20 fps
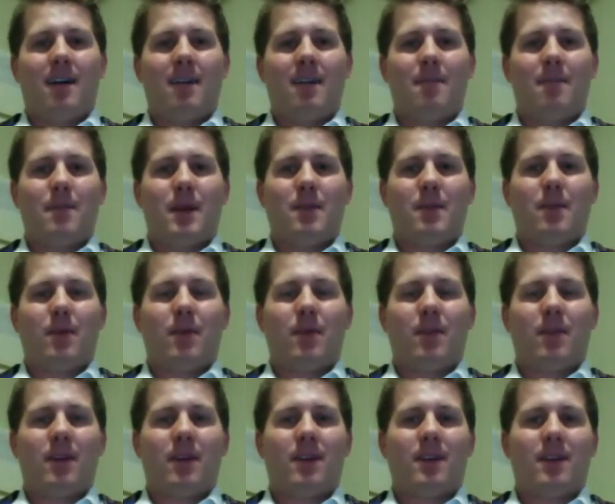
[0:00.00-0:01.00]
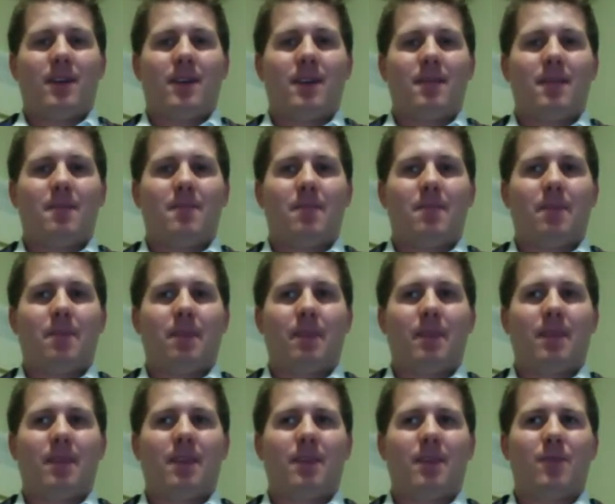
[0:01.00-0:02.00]
people that
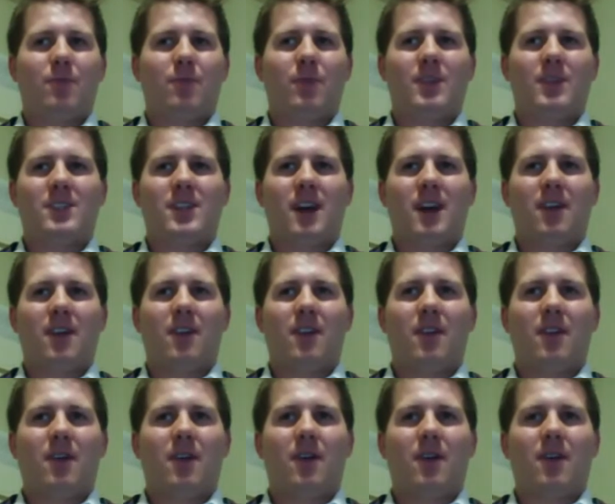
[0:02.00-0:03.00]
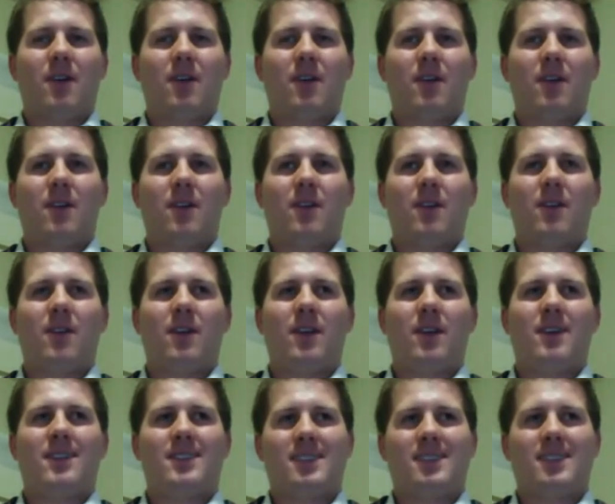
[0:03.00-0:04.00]
reach out of
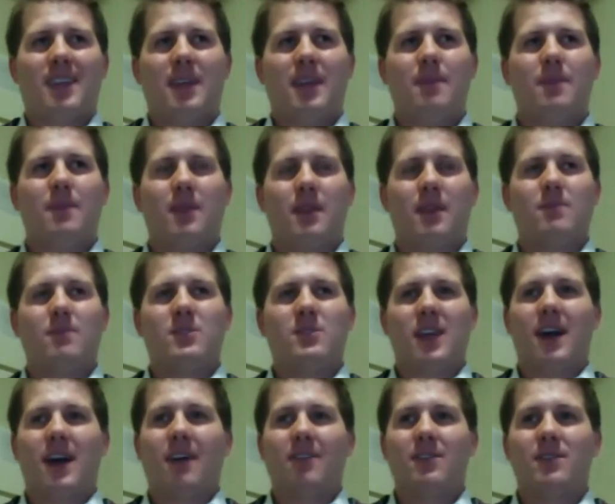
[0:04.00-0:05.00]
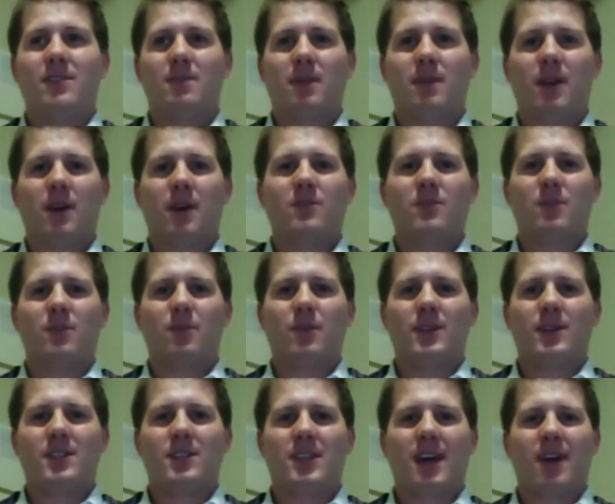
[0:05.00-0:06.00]
that keep to themselves, but also
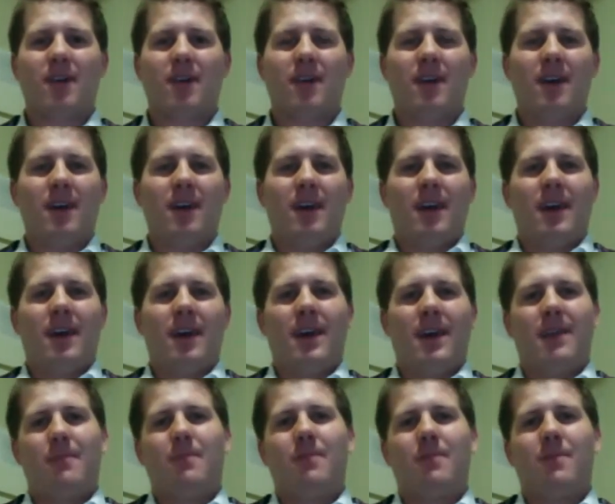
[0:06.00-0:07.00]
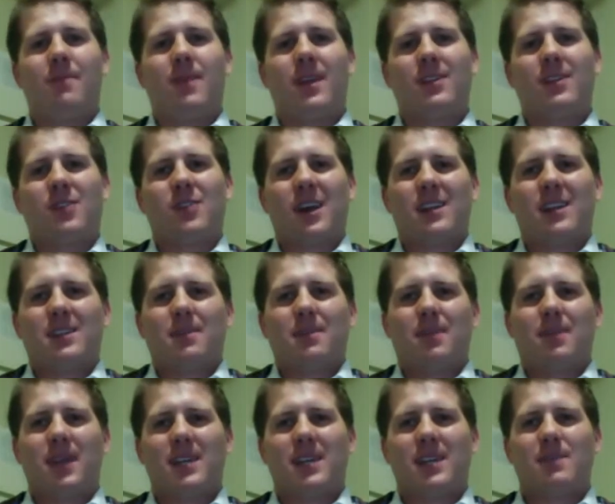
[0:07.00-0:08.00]
reach out and try to
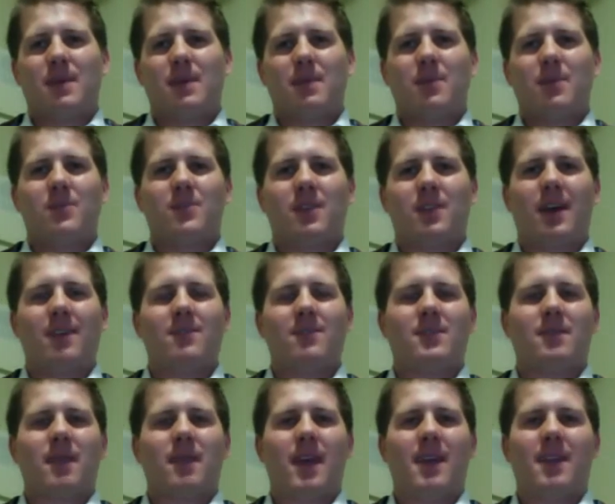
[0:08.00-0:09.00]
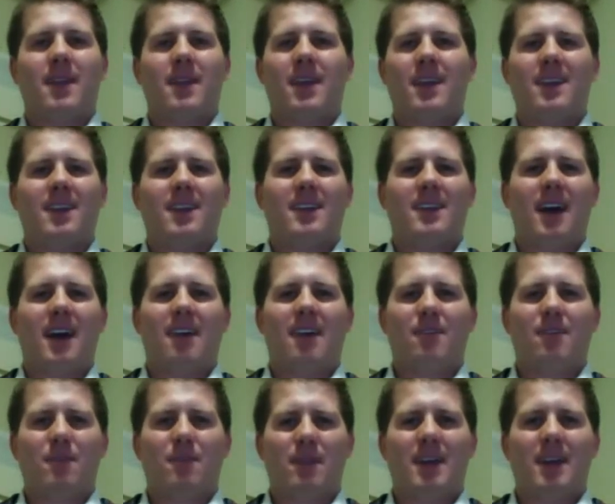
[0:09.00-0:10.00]
bless people's lives. And they did
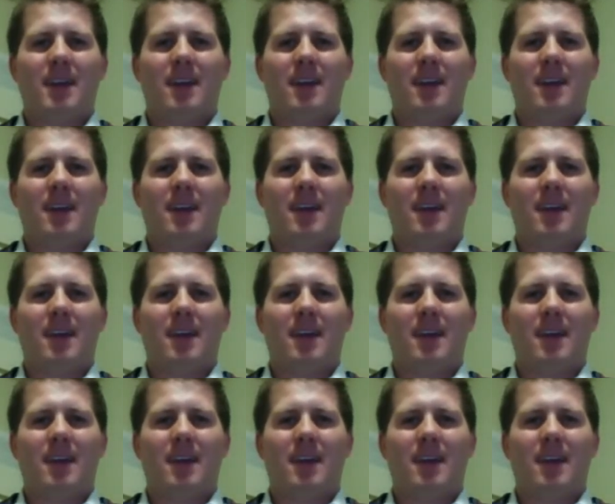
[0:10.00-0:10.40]
that for me,